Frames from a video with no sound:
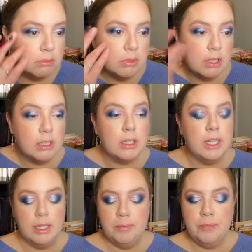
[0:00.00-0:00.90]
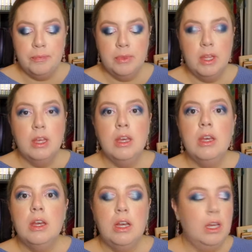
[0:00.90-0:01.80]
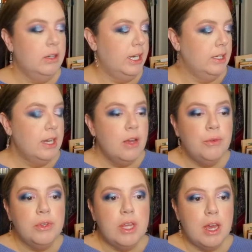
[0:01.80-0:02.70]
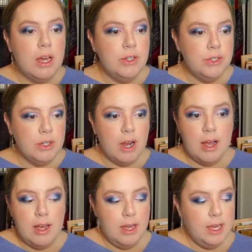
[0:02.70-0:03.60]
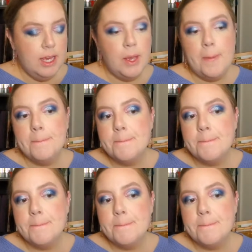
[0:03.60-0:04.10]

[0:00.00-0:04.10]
Doesn't look like it. Alright, now for the under eye.